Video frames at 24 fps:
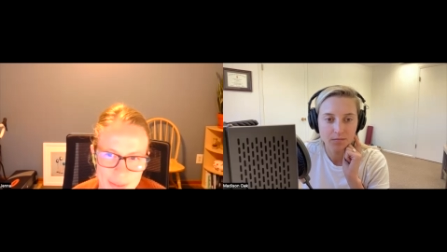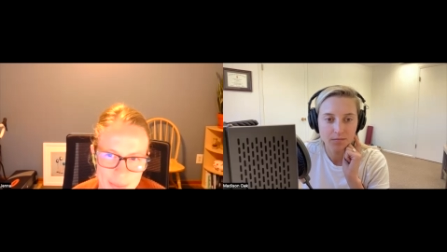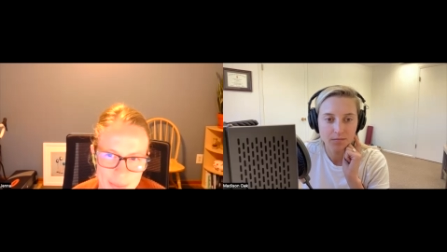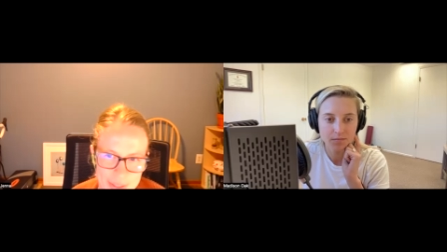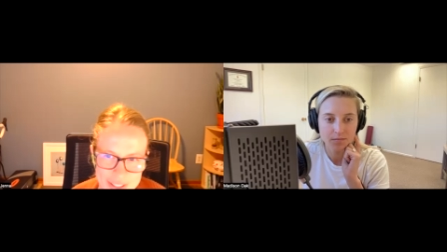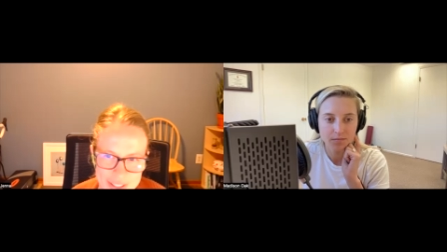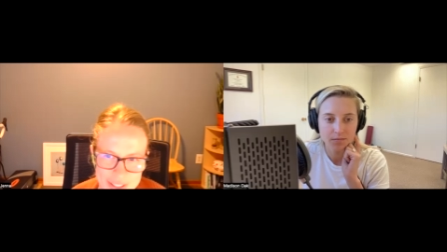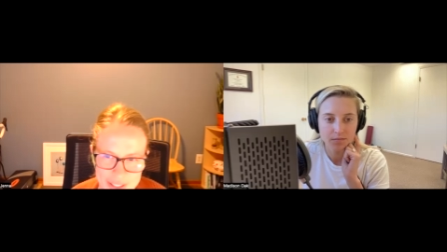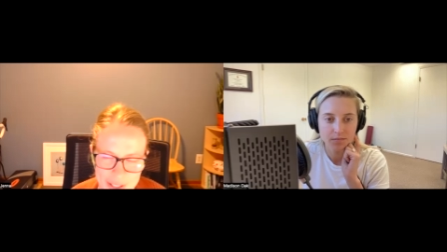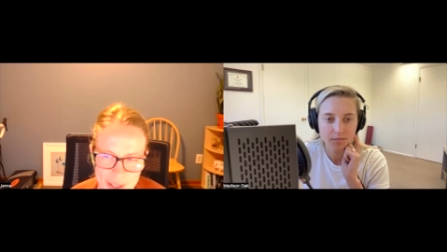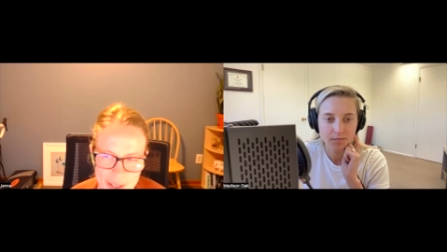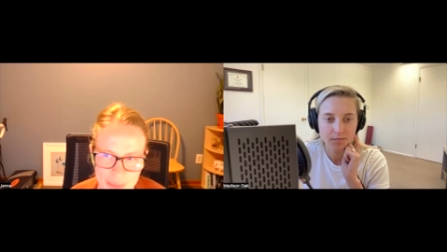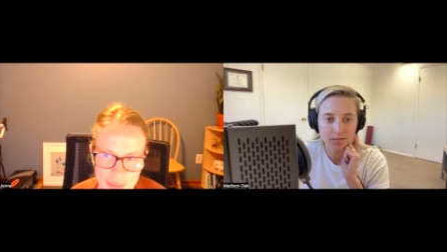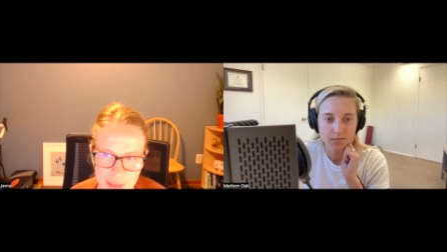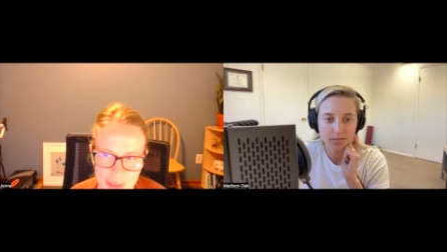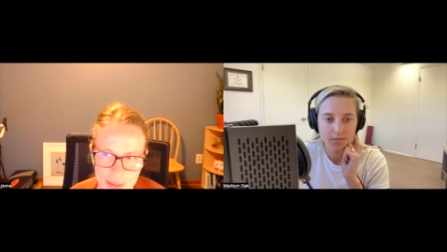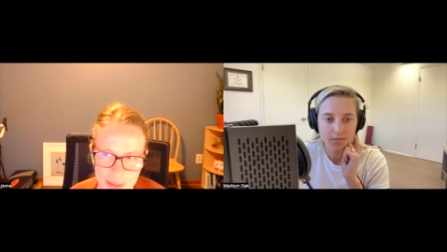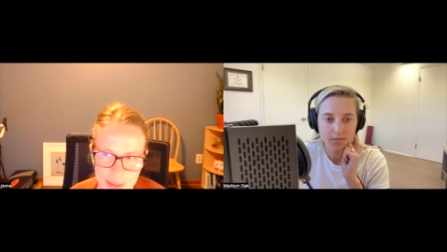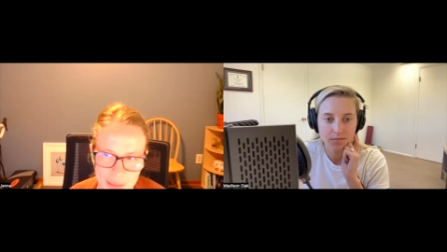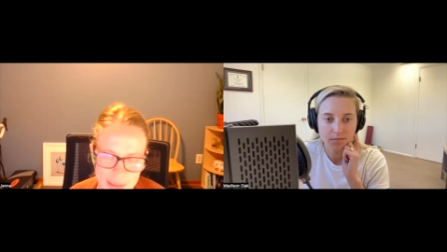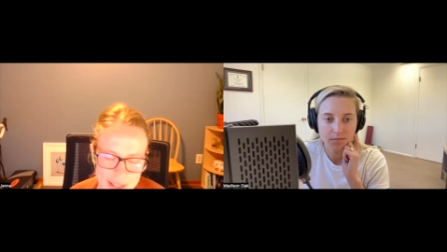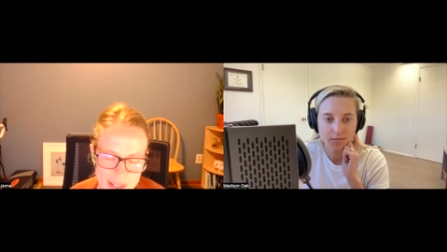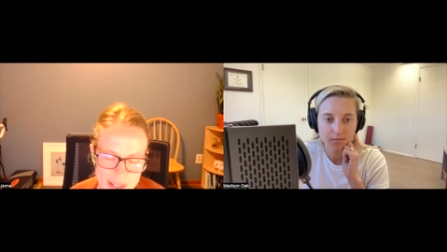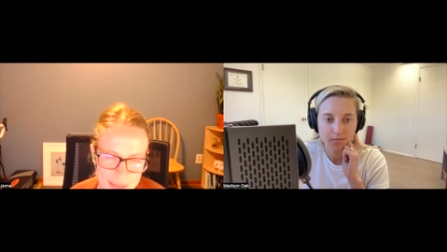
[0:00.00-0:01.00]
what's going to maybe
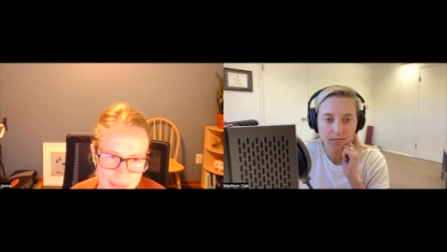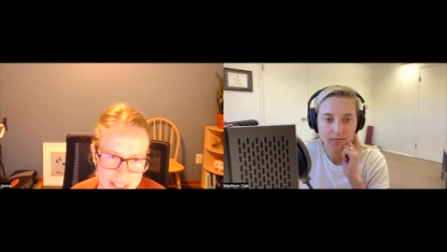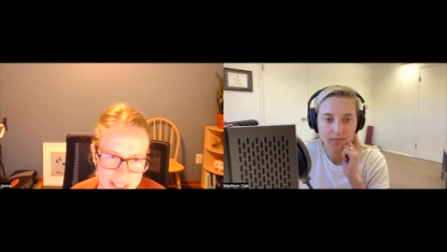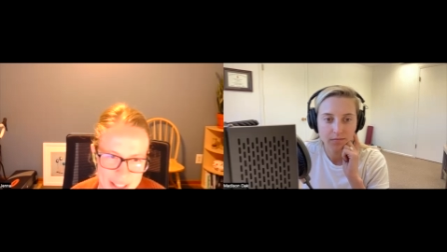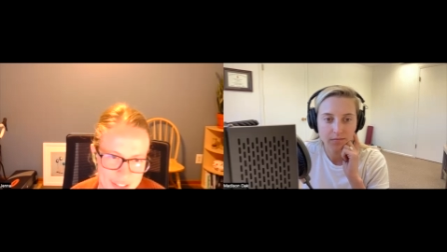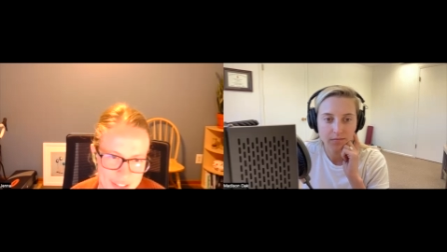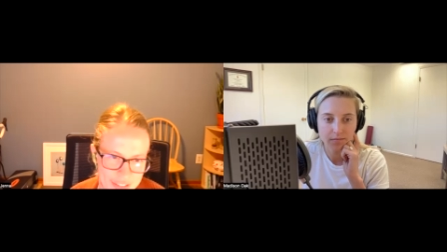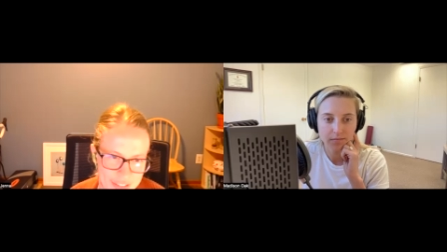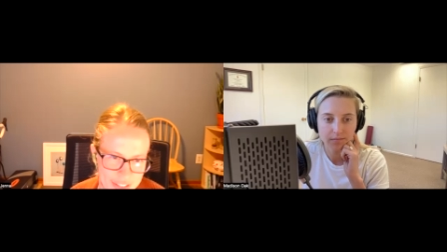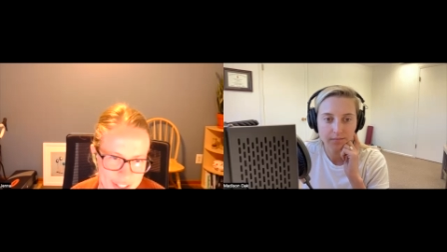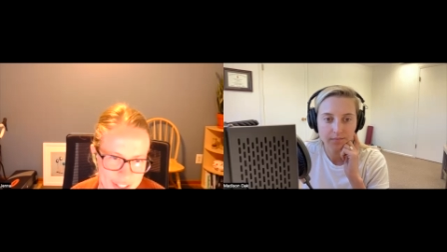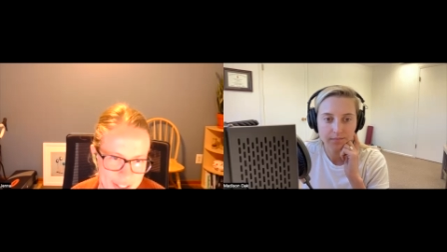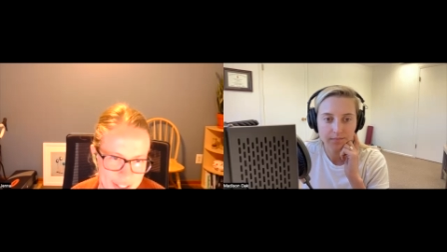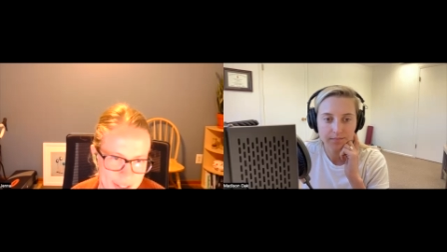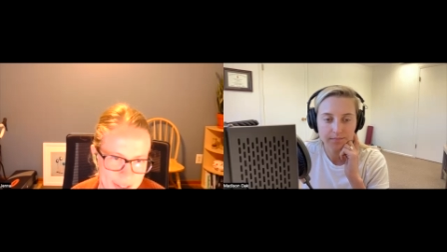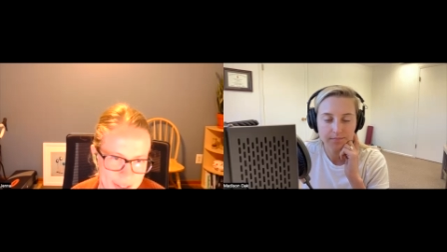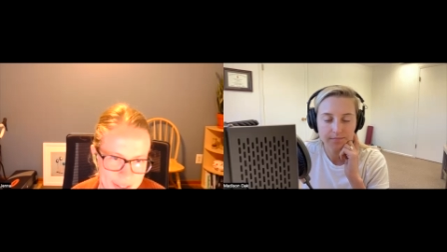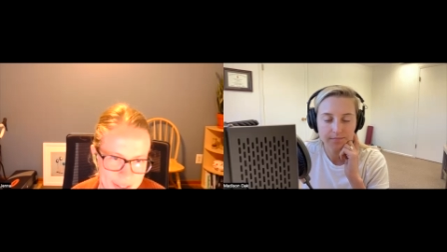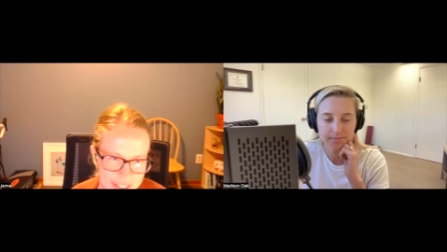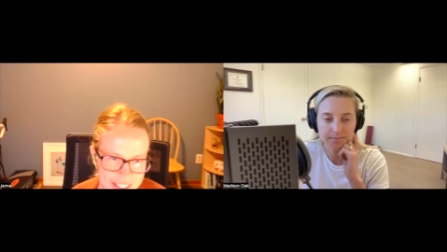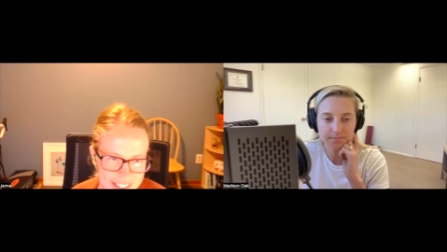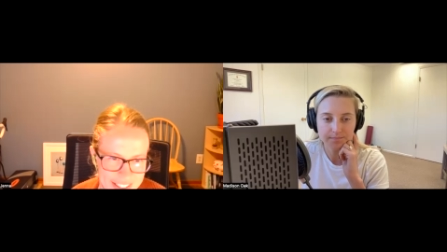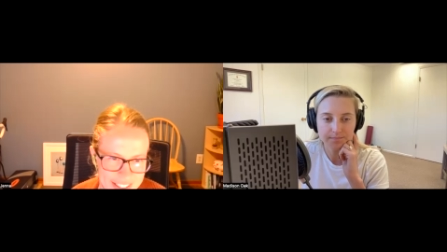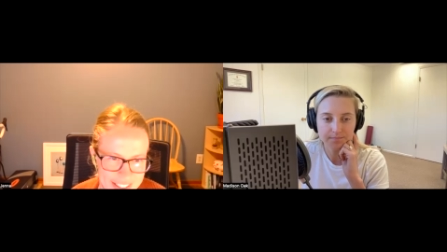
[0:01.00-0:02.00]
be best for you
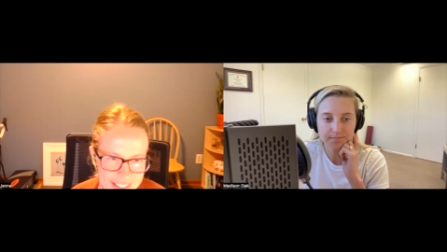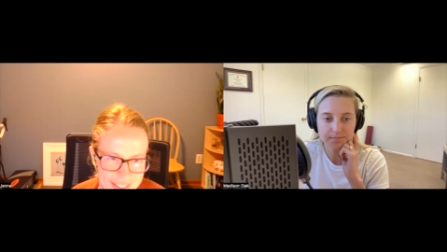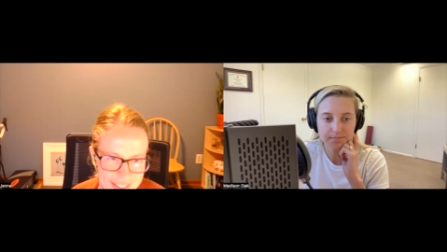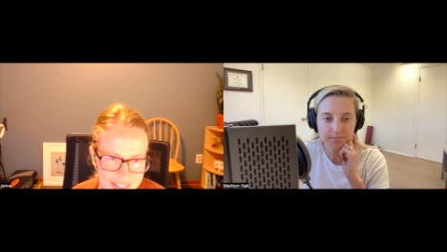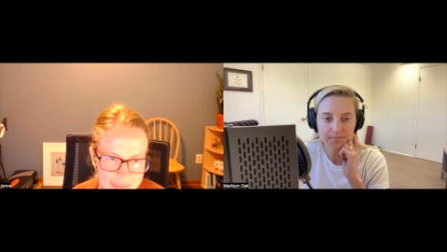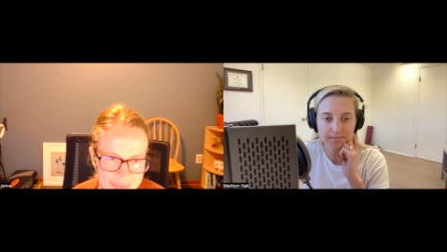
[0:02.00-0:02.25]
is